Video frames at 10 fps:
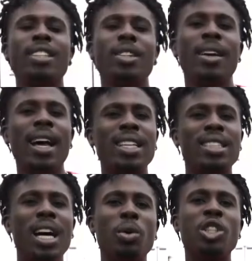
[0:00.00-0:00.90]
so guys,
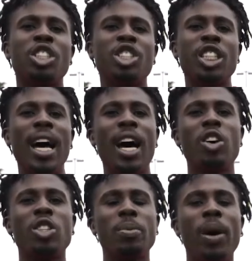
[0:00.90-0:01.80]
that was the
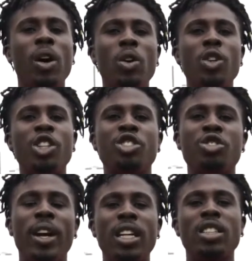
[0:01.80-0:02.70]
child's pose stretch.